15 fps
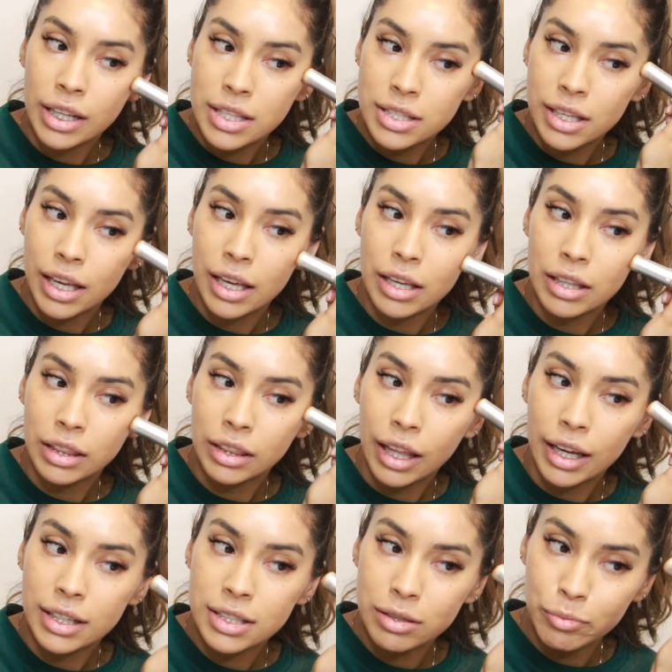It's like
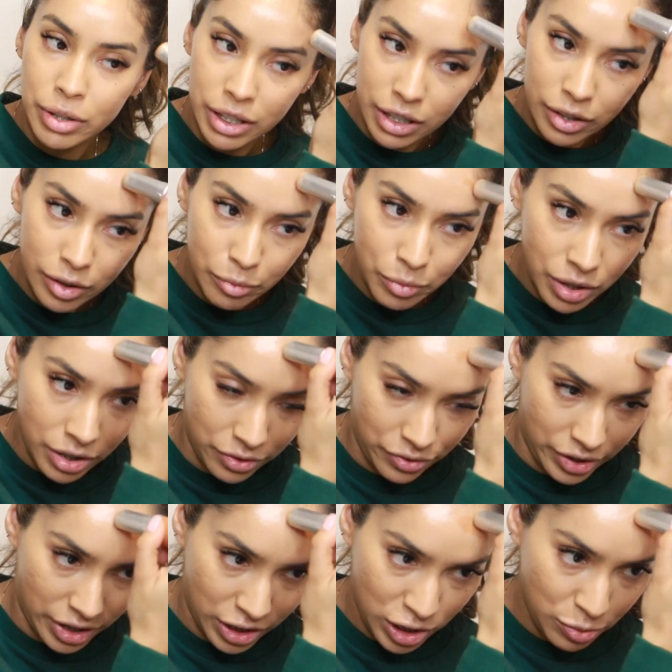light to medium
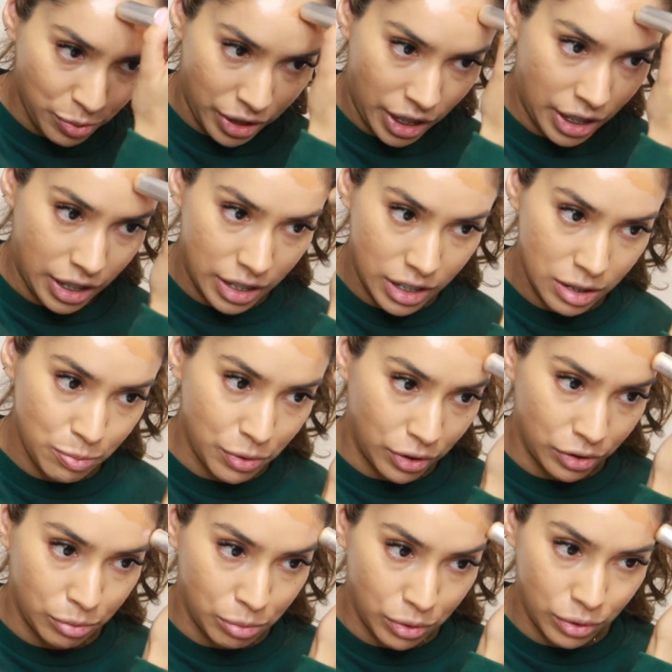coverage, but it is
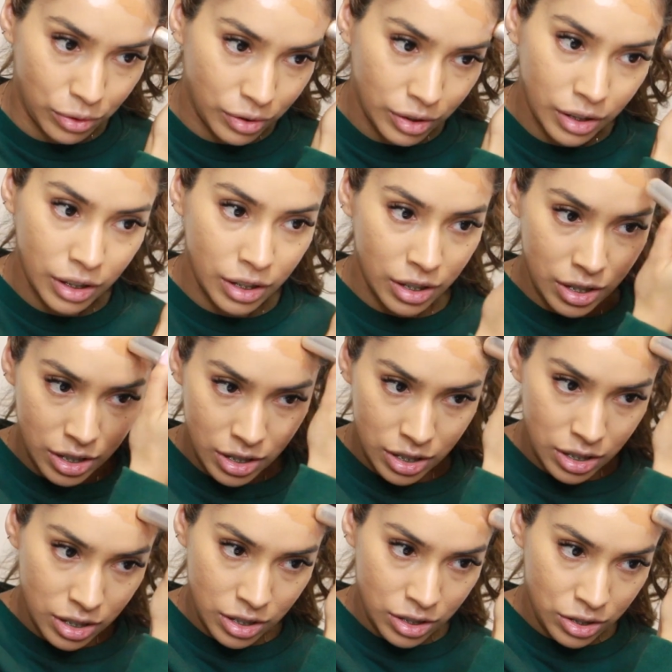buildable.
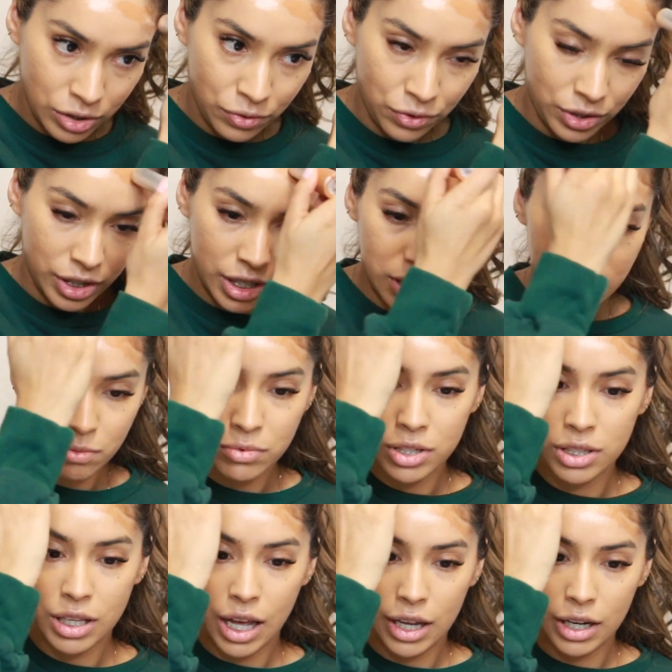So for this, I'm
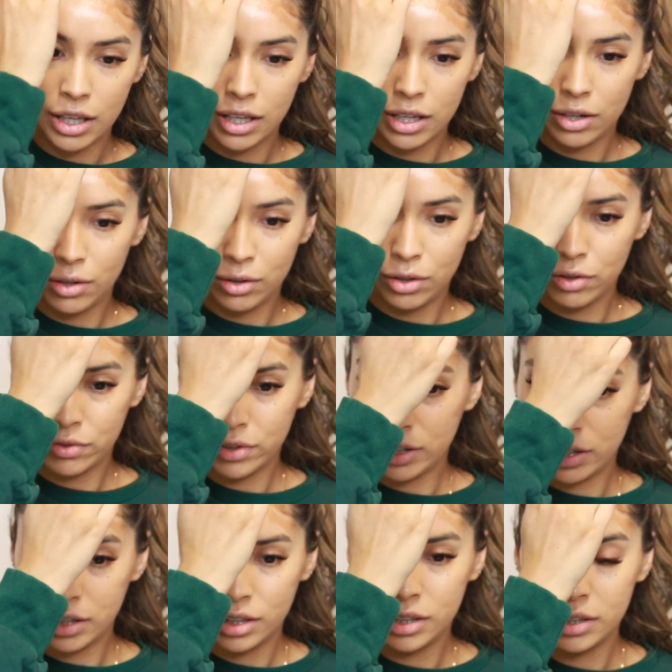just adding it all
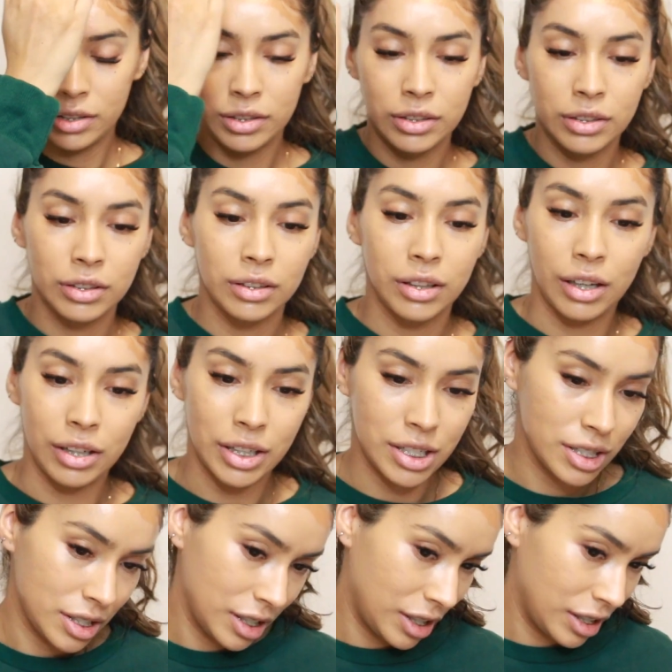over,
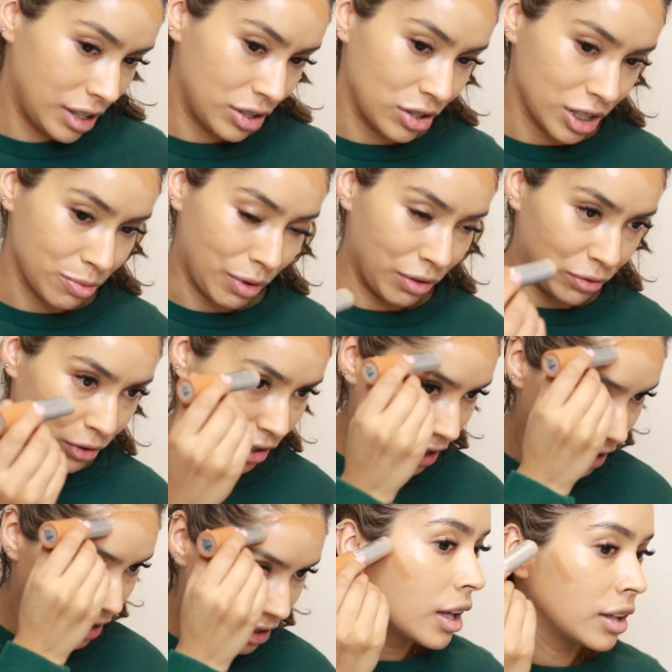honestly, just my
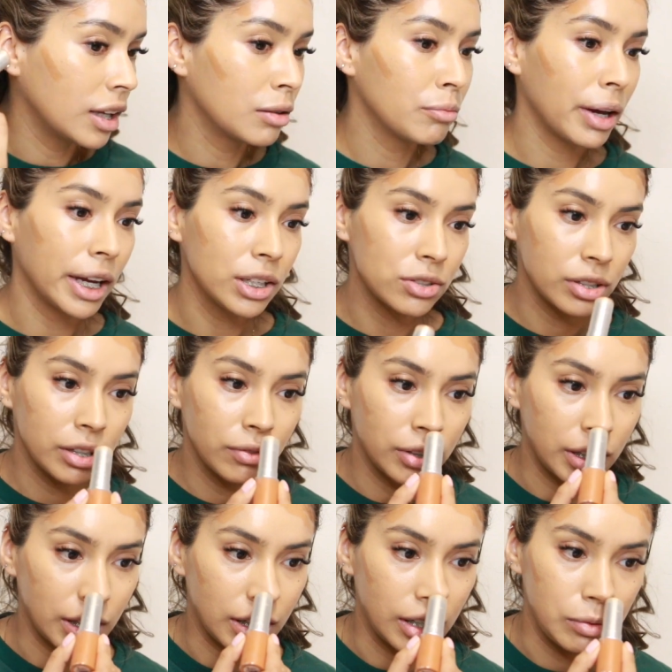forehead. And then my trick
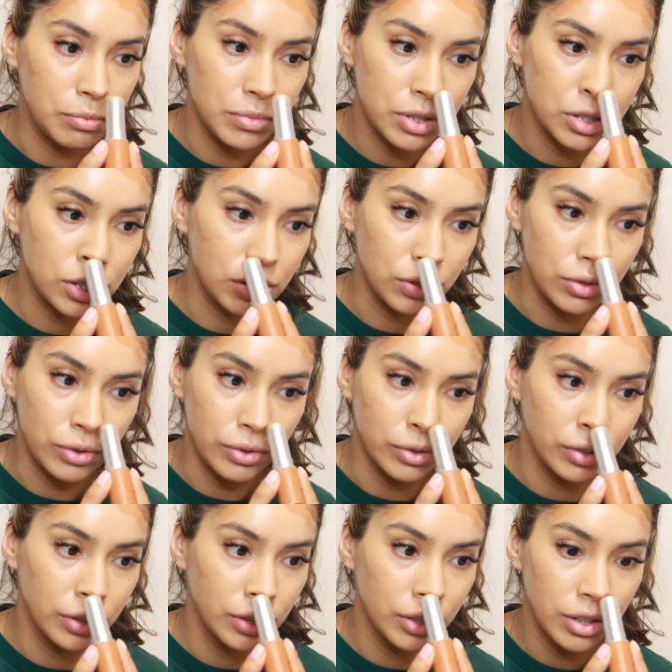when it comes to
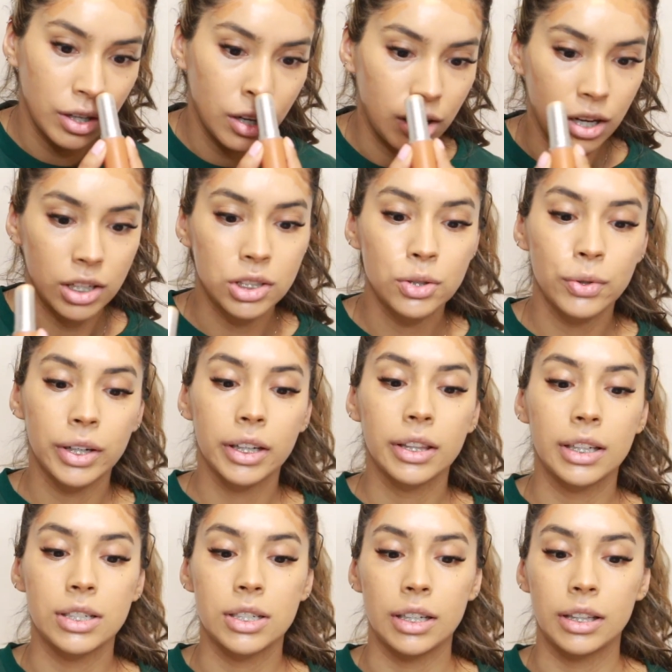contouring
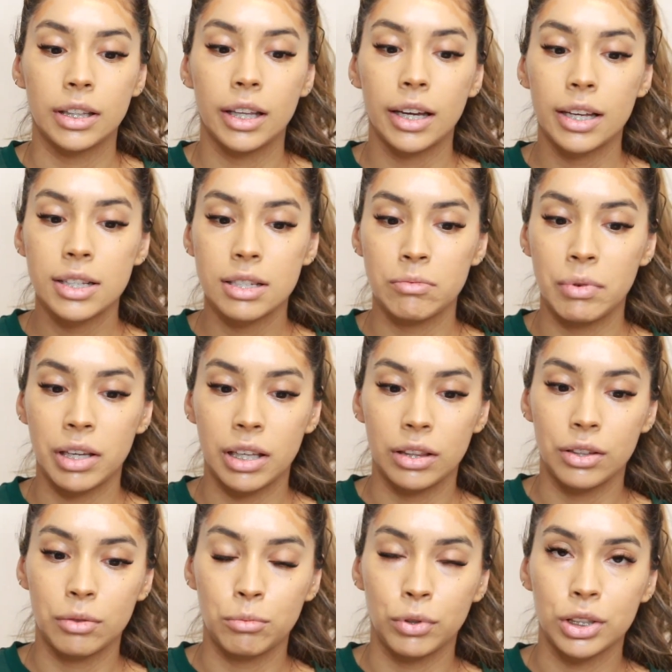the chin line to make it
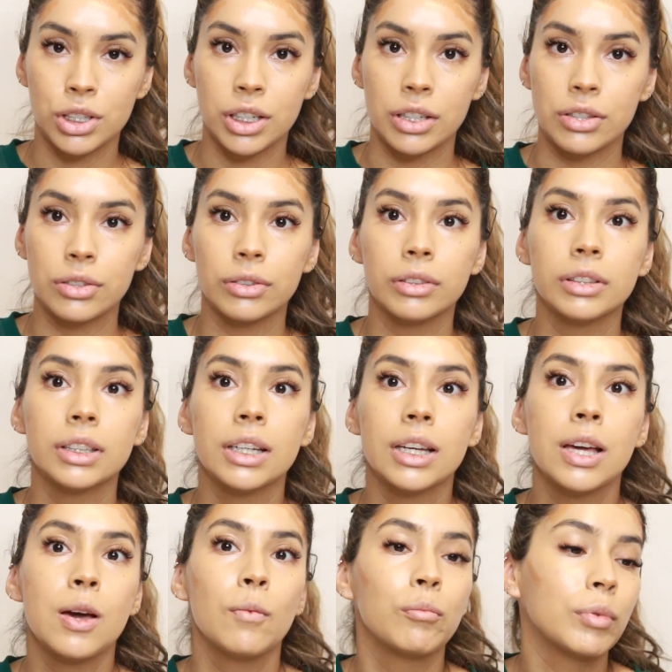look more chiseled,
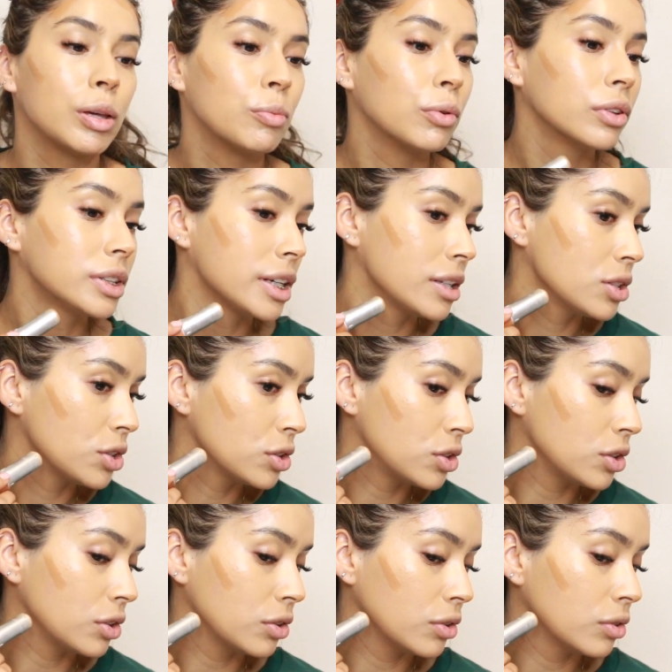people tend to
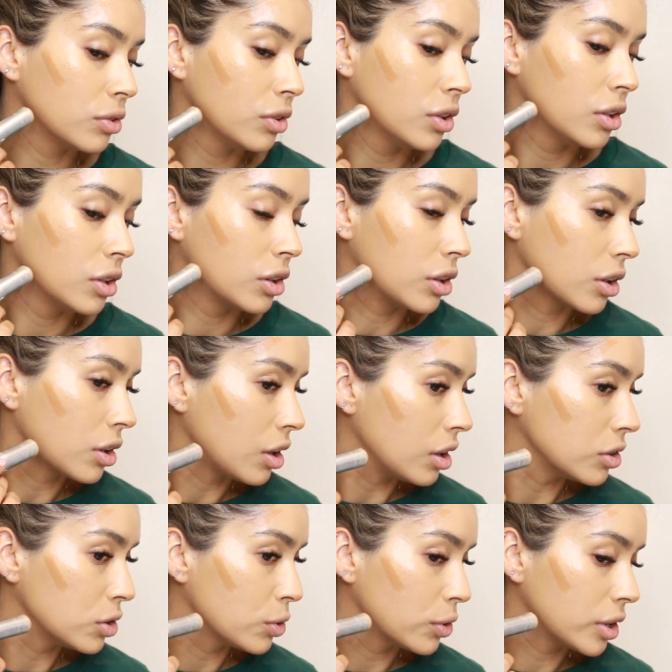do their
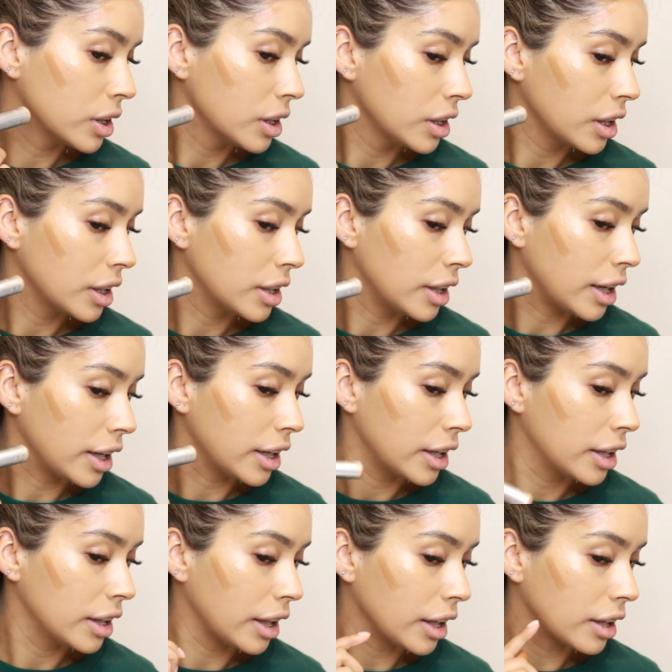contour and add
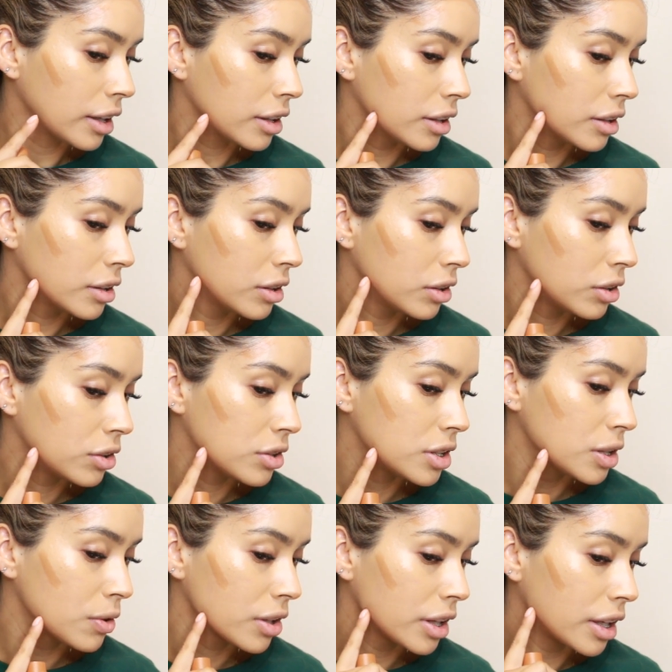it like, do you
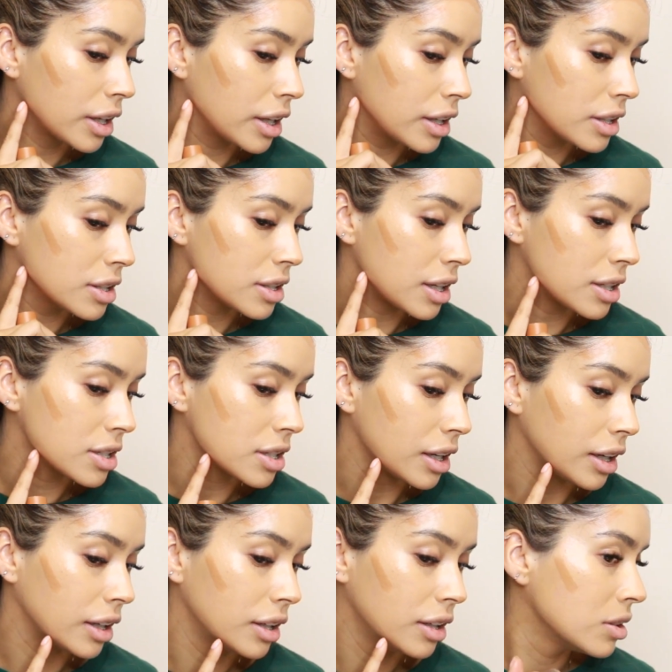see where that is, that shade?